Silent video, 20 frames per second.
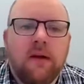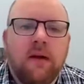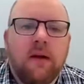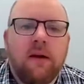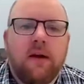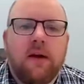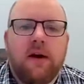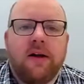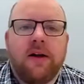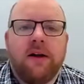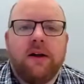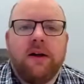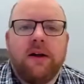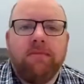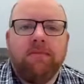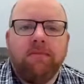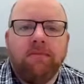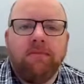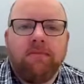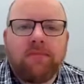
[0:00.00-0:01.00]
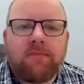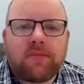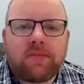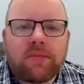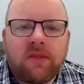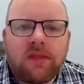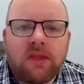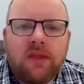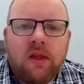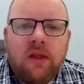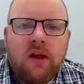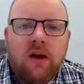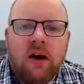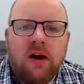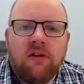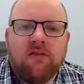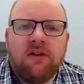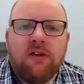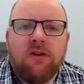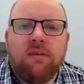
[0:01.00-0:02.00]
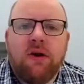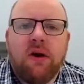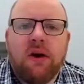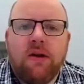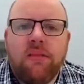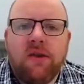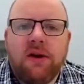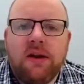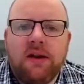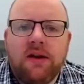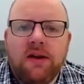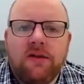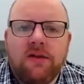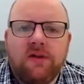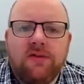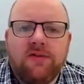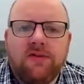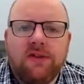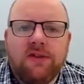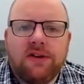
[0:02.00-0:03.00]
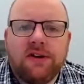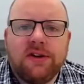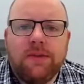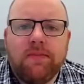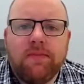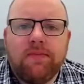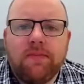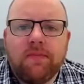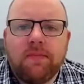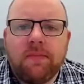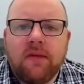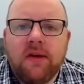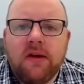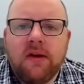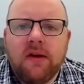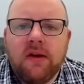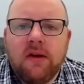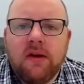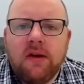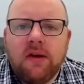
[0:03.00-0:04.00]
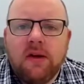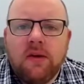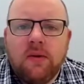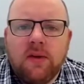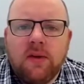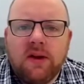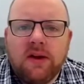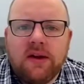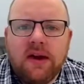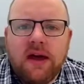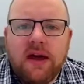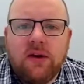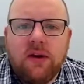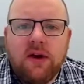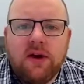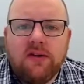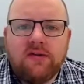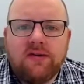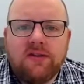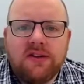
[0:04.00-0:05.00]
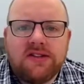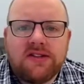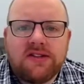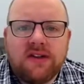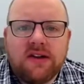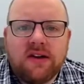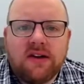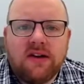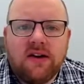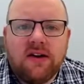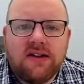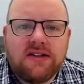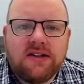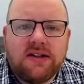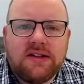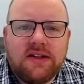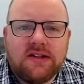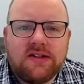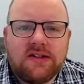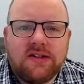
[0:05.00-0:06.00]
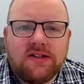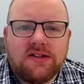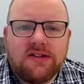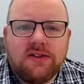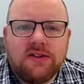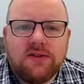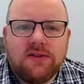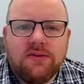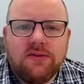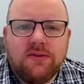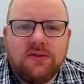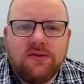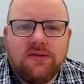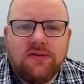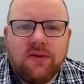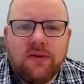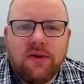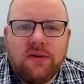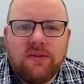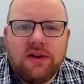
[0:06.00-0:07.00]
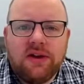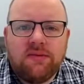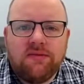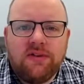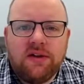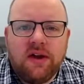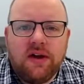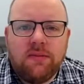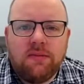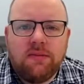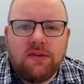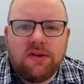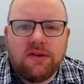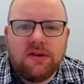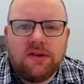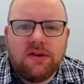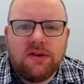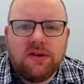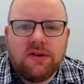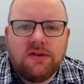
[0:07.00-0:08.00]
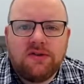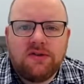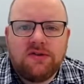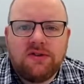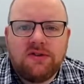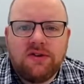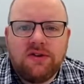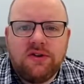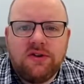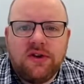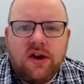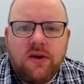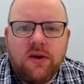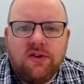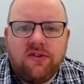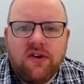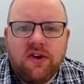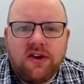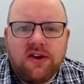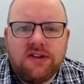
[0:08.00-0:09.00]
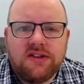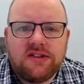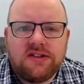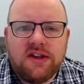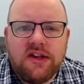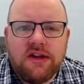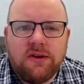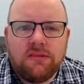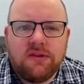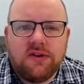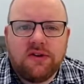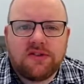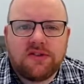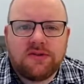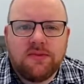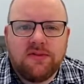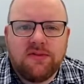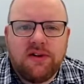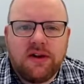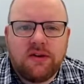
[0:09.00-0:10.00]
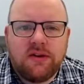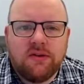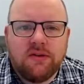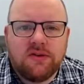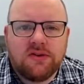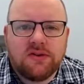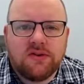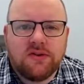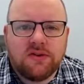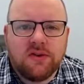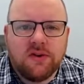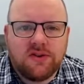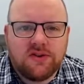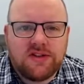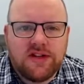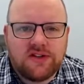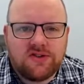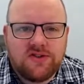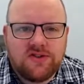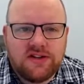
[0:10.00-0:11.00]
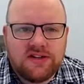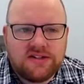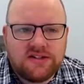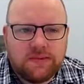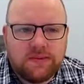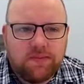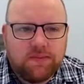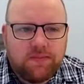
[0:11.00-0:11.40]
Hi, Johann. I run a pub in Norfolk. We can now hopefully see a light at the end of the tunnel for when we can reopen. Do you know if I need to keep customer records or contact tracing?